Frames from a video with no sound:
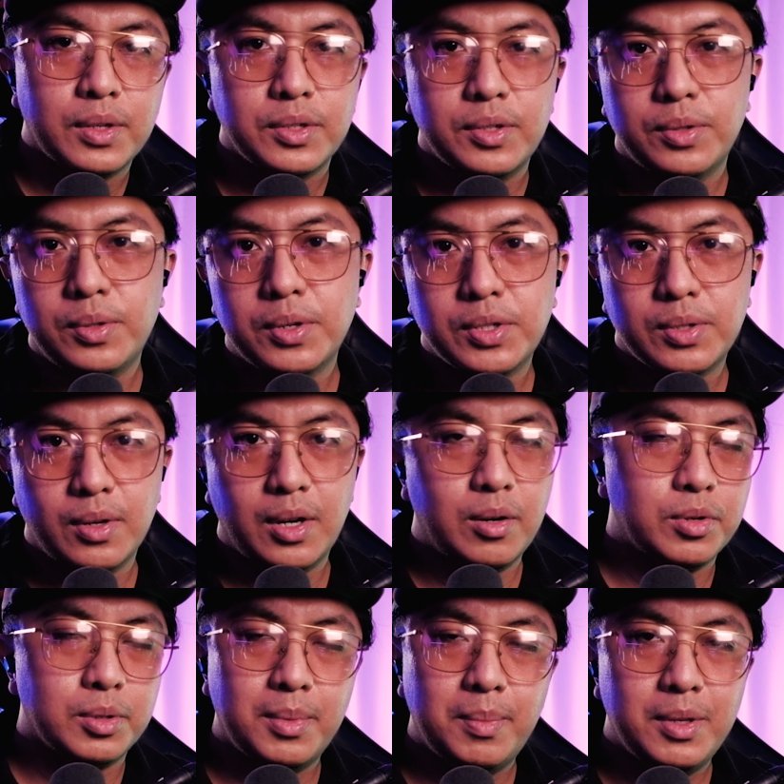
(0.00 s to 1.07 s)
So those,
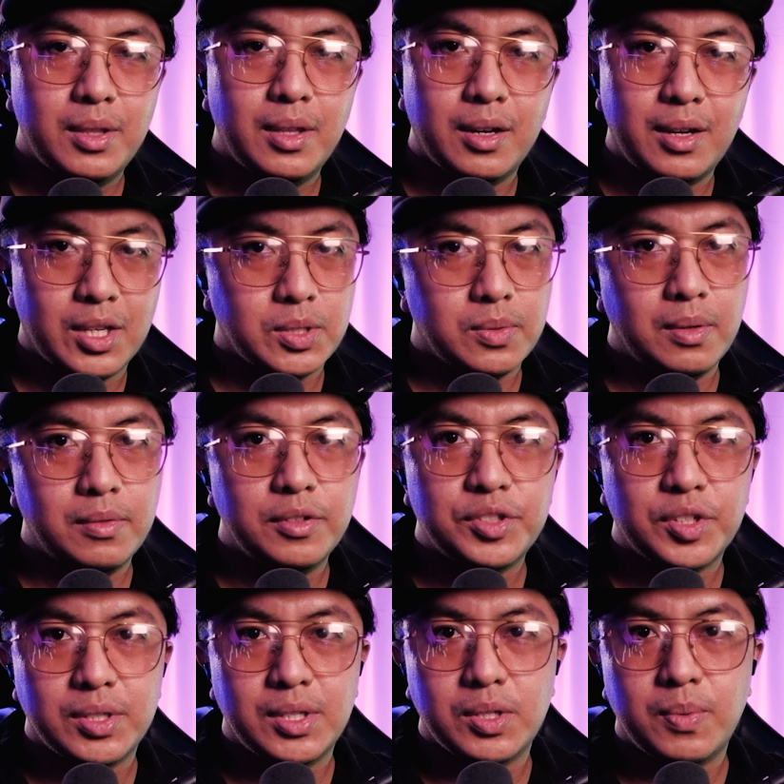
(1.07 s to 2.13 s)
or maybe the X12
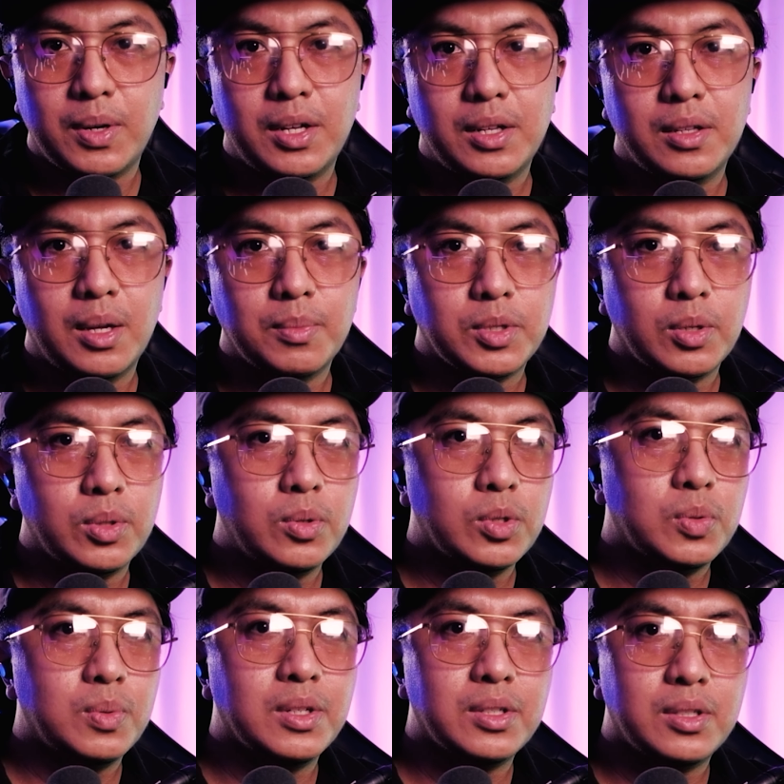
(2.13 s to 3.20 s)
Ultras as well. So
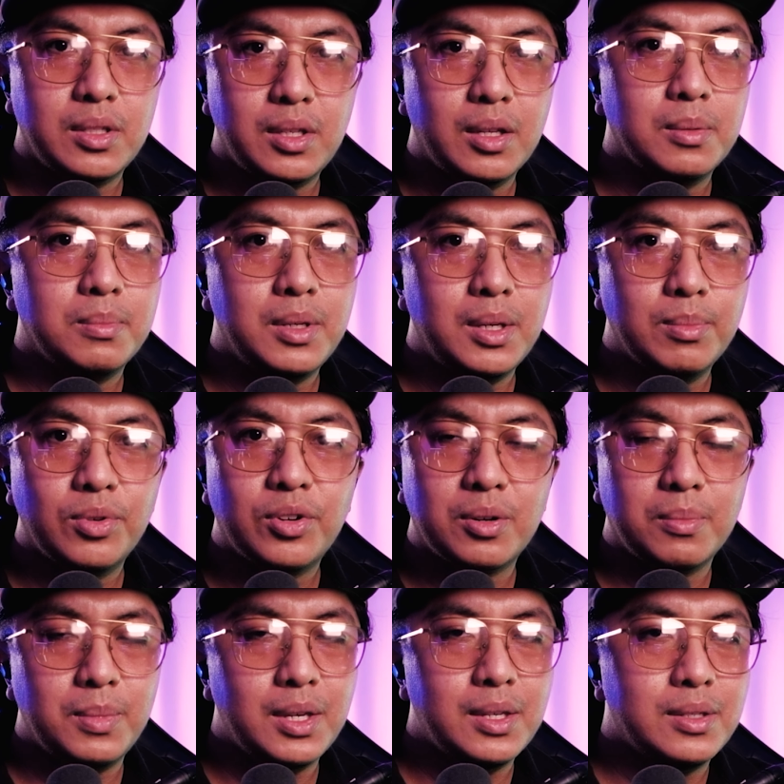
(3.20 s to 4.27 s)
those will still be more
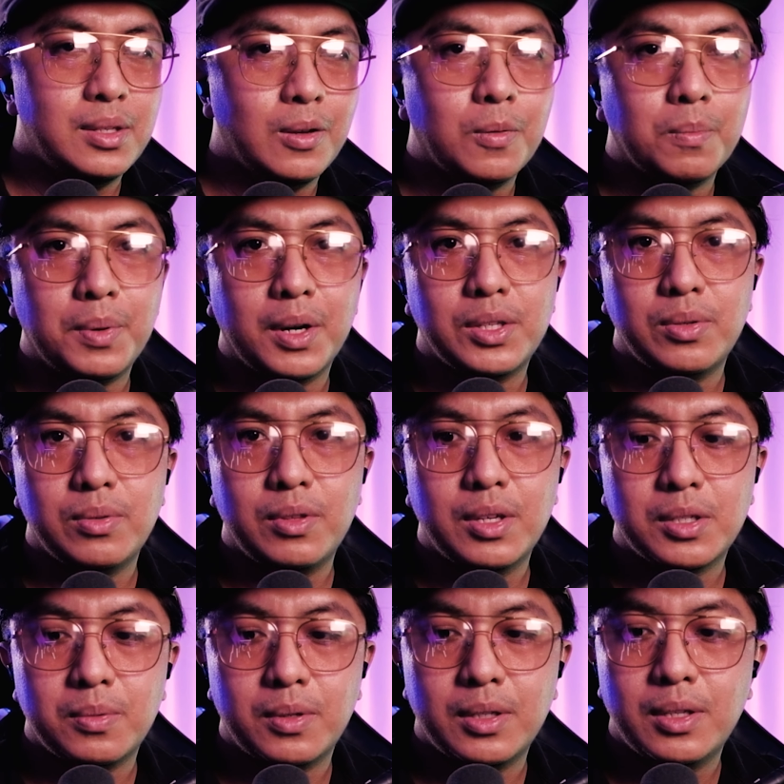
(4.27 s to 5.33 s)
bassy compared to
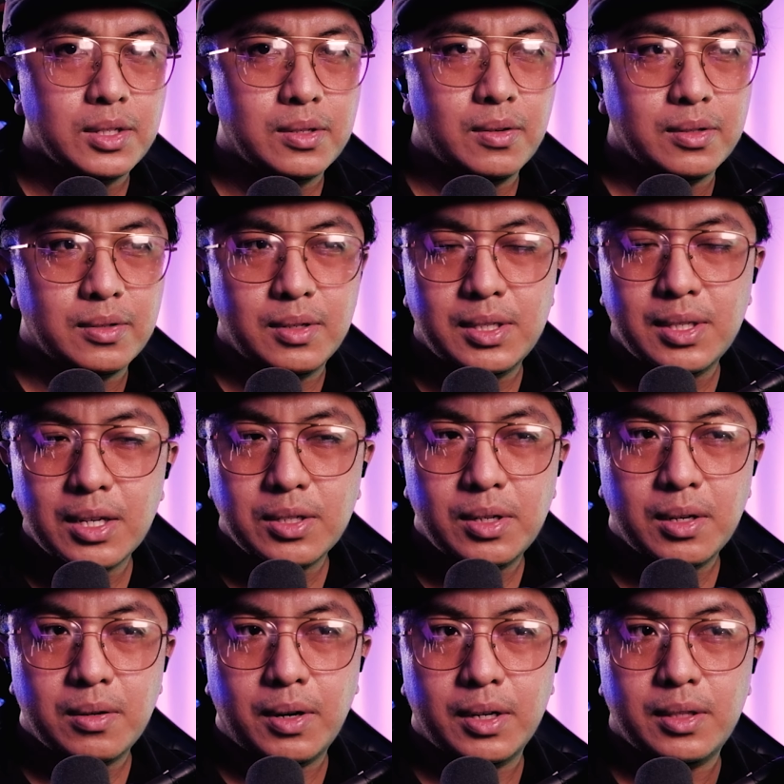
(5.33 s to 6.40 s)
this one. So it's
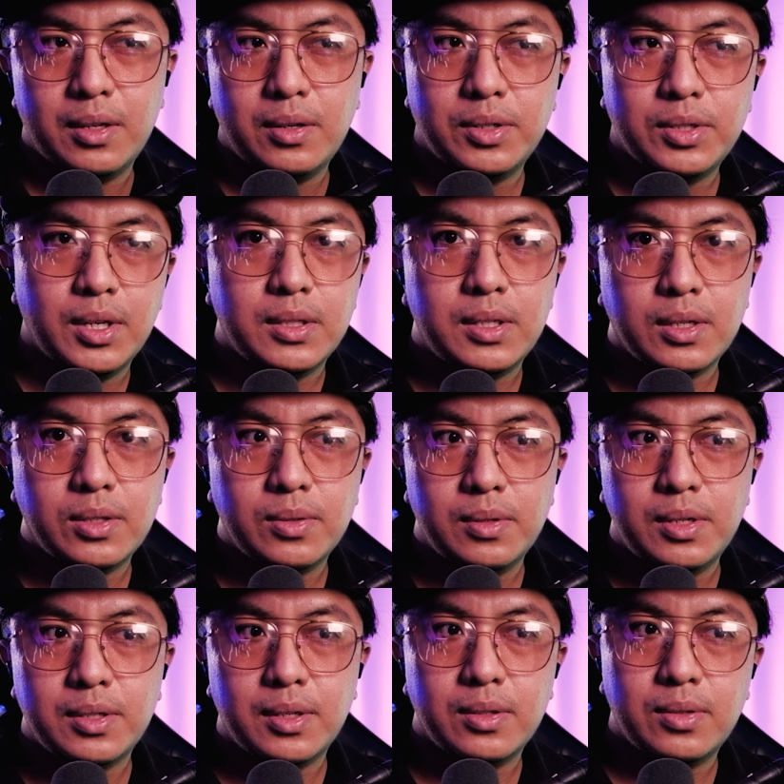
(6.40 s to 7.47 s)
actually quite energetic to
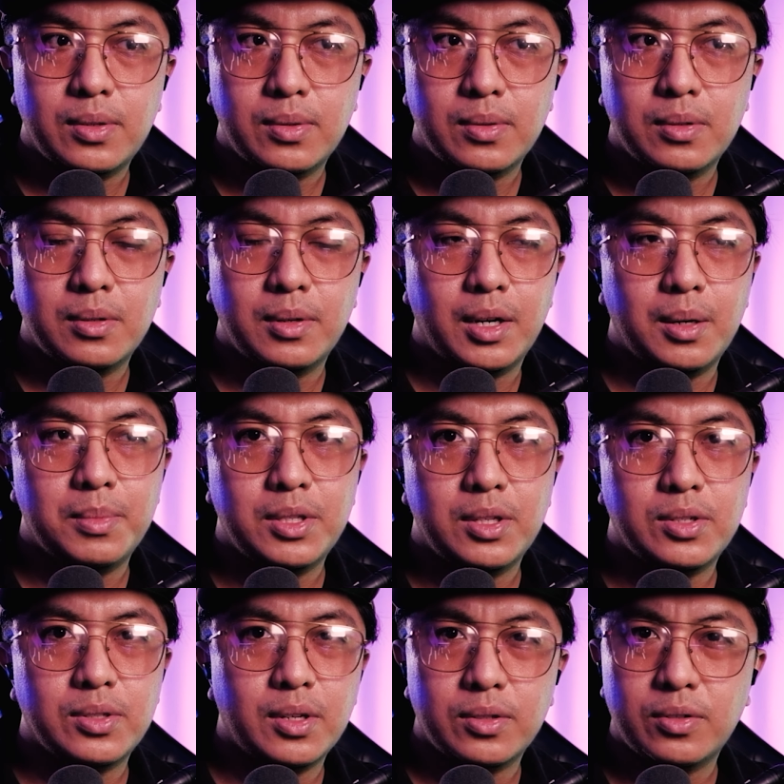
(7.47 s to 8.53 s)
listen to, but
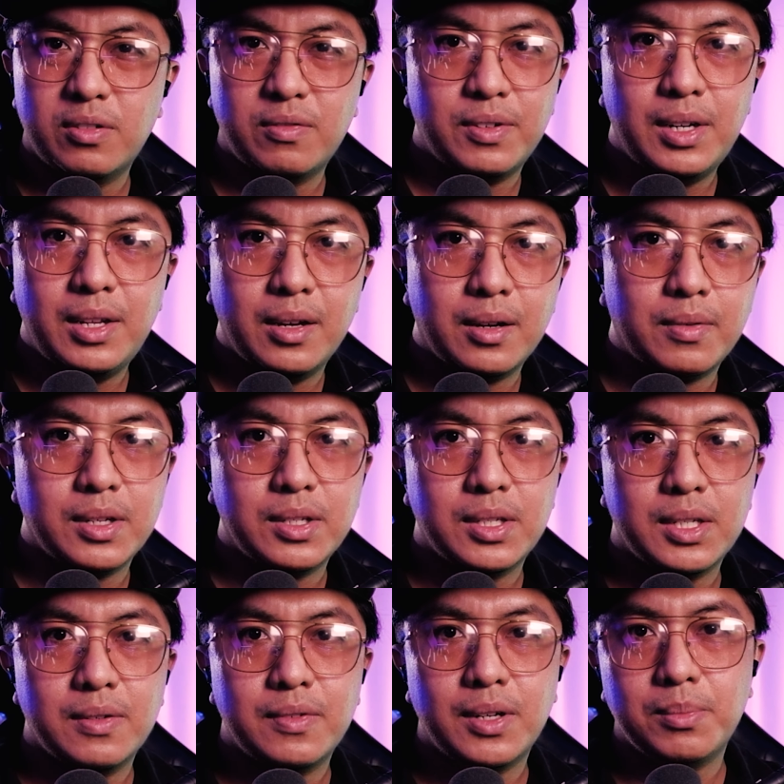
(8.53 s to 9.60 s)
it's not overly
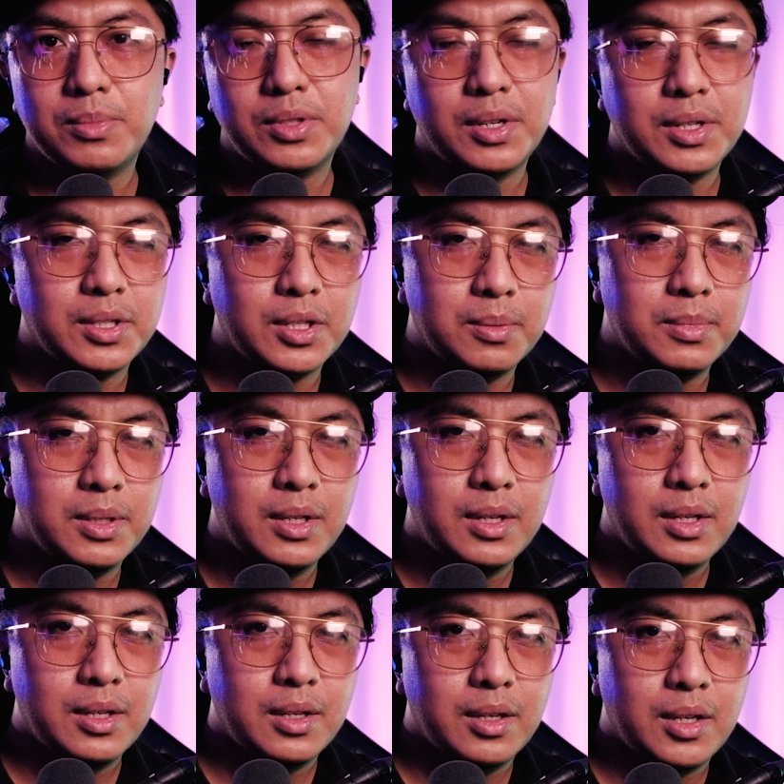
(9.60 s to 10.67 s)
aggressive. There's some,
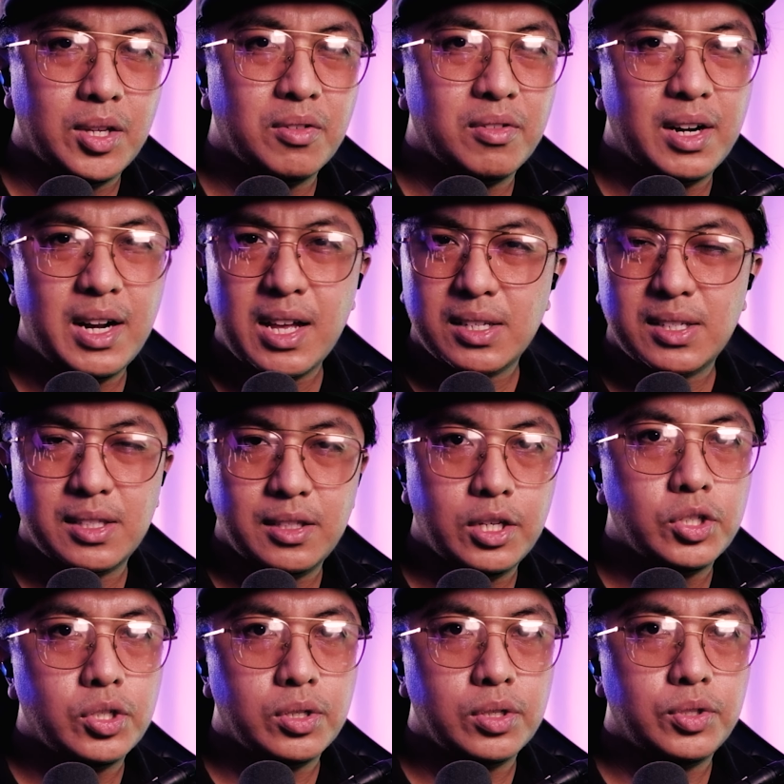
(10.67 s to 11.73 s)
relaxed
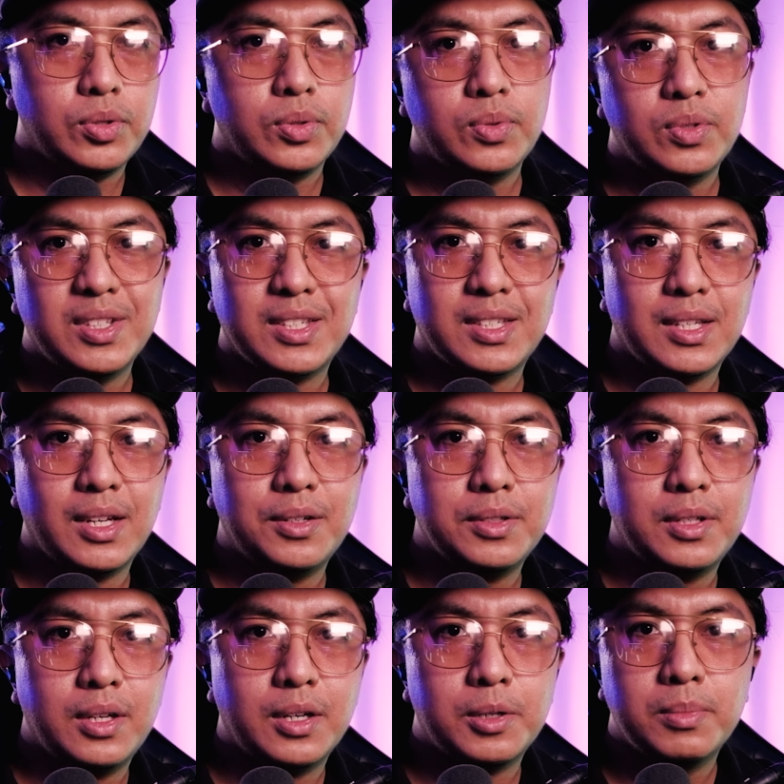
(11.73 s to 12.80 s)
nature to the
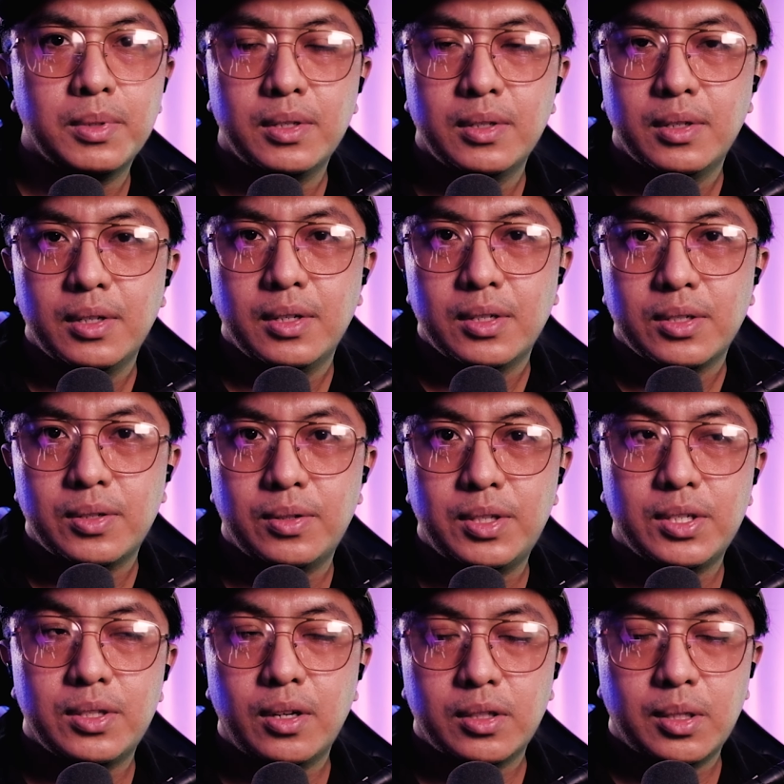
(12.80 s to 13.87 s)
sound here. So
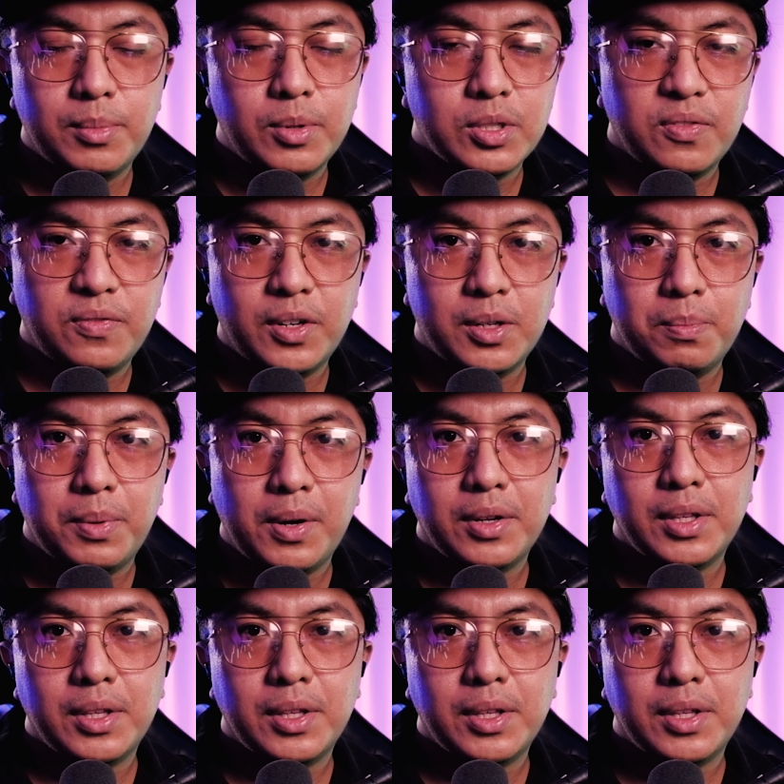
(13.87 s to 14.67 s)
this is not the most fun pair